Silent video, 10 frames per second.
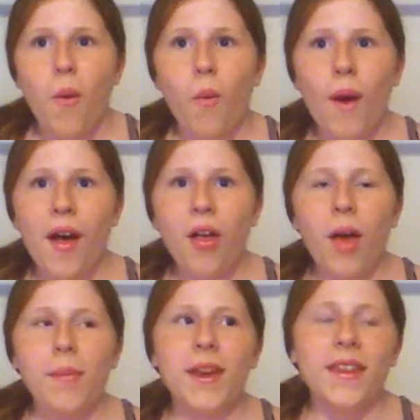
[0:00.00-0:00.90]
Well,
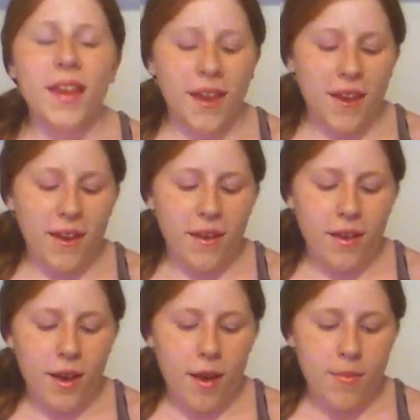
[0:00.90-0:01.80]
I mean, I'm
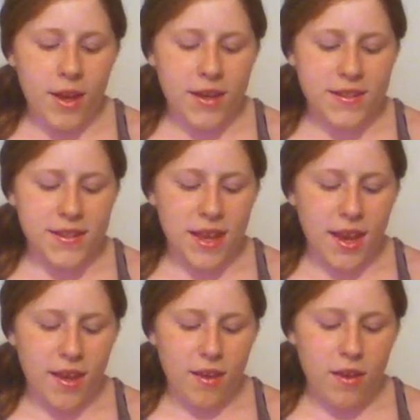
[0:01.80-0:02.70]
not going to
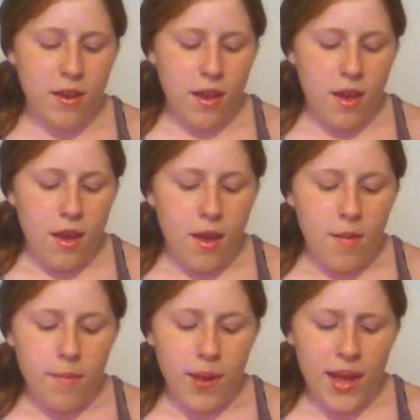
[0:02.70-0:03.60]
say it,
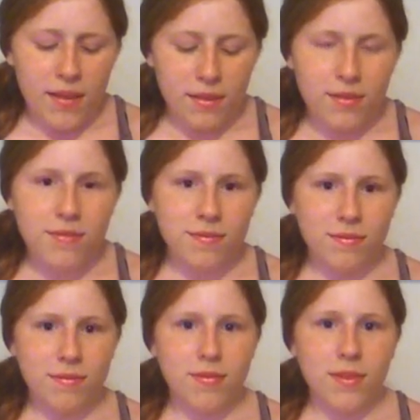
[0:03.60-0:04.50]
but
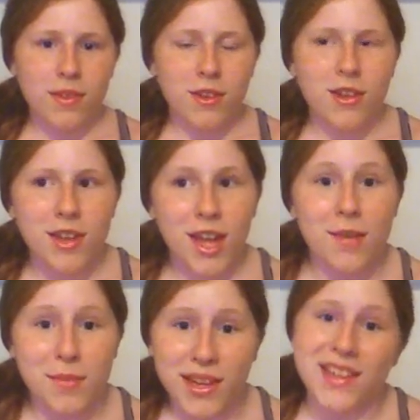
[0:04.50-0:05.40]

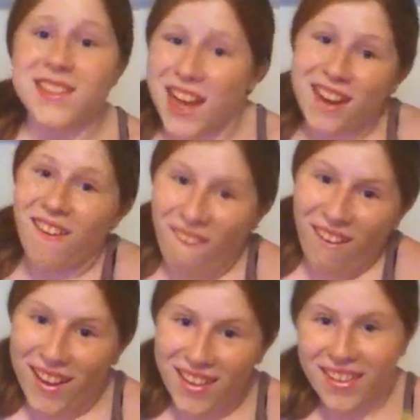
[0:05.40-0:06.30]
gotta admit, he's kind of
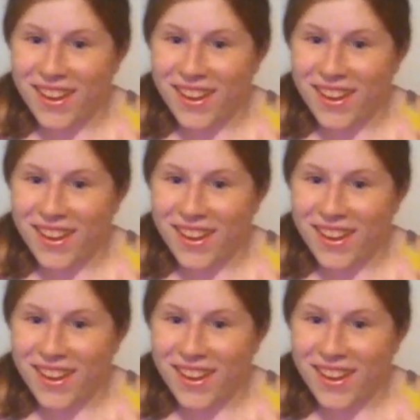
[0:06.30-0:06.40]
hot.